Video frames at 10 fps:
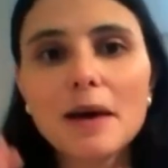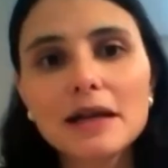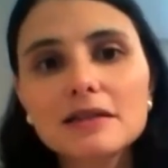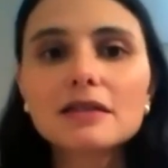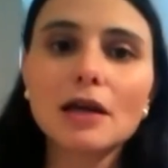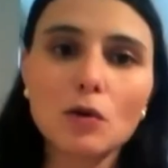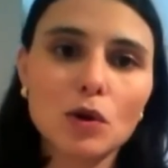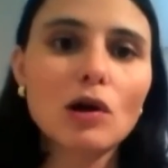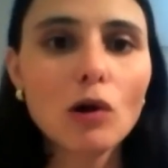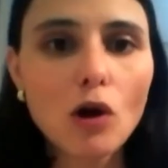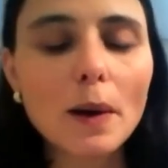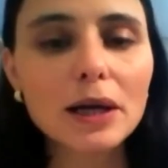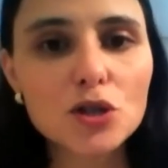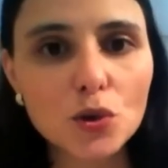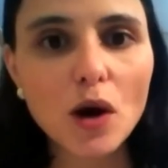but they were all
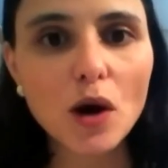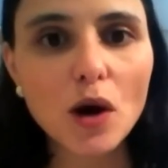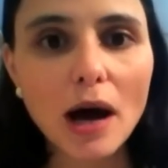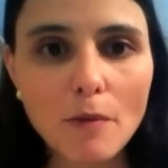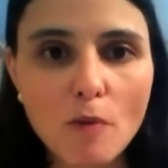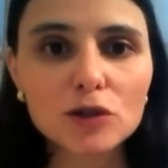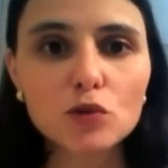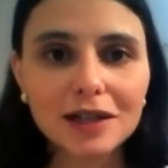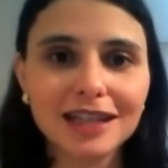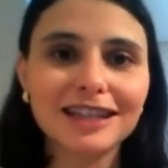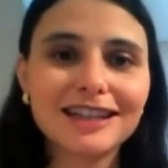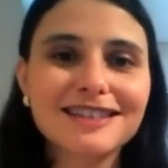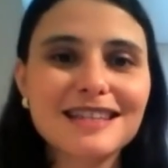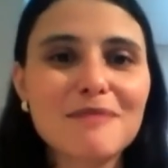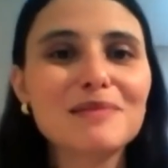going through a moment where they needed
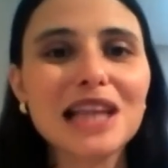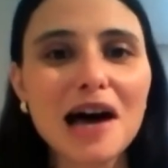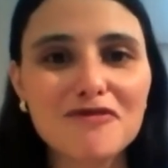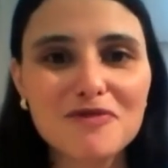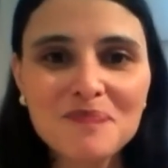some love.